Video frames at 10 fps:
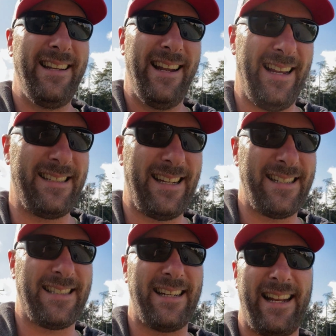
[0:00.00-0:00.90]

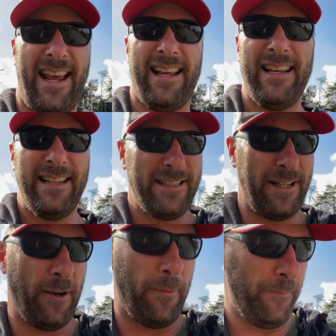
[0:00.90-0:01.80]
exhausting day.
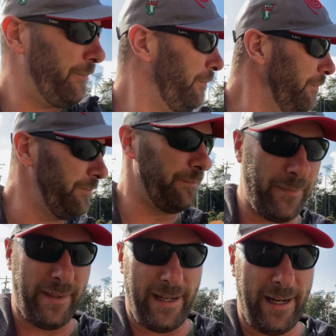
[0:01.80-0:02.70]
So
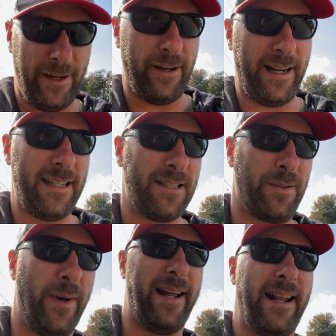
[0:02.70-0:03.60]
here is
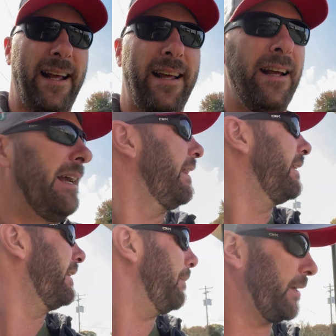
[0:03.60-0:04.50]
what the
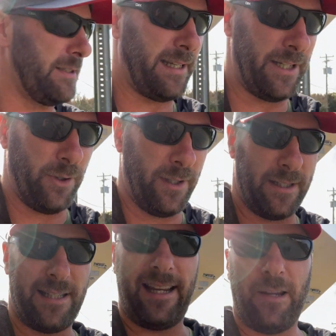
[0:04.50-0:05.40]
typical schedule
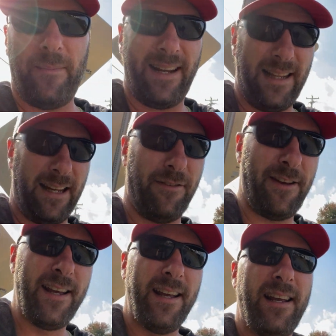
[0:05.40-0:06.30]
looks like. You might leave
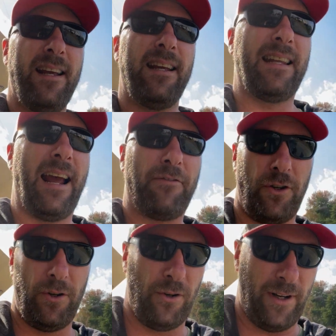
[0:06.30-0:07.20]
in the
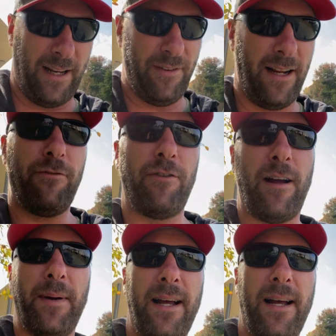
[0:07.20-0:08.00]
afternoon or evening from